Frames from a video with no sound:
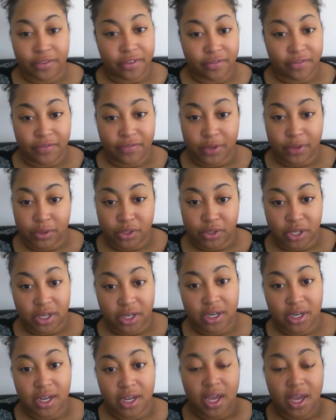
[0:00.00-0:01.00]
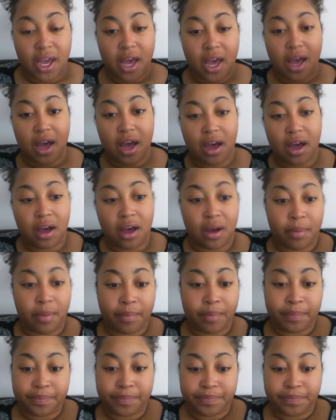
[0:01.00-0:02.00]
confusion.
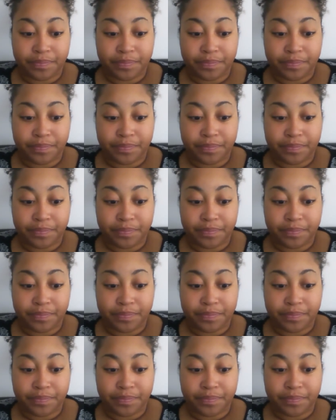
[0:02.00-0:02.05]
Um,